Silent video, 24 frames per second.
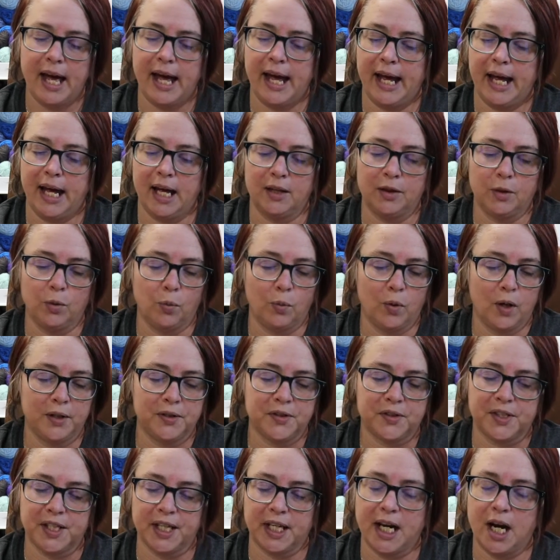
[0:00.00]
And the
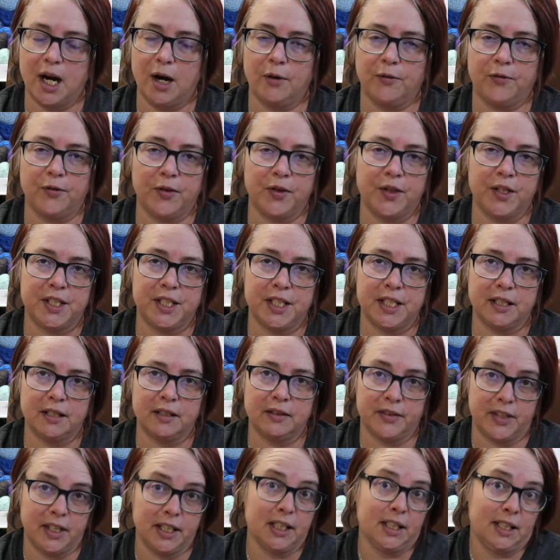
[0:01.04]
ones that care for
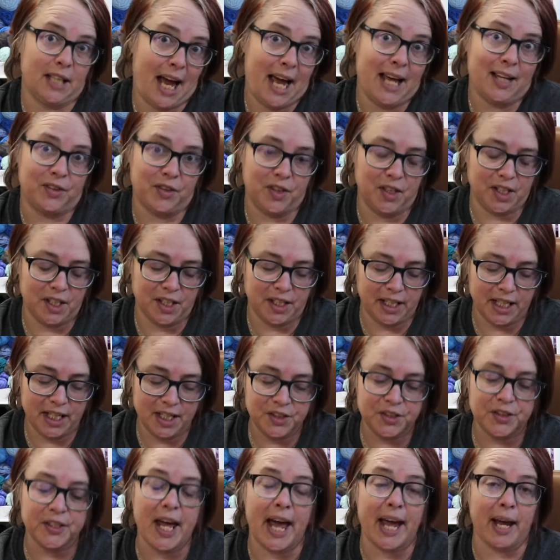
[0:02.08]
that like the
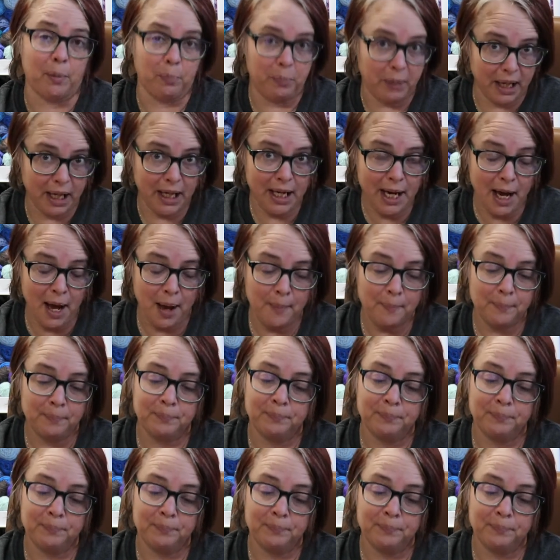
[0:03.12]
Denise, like me,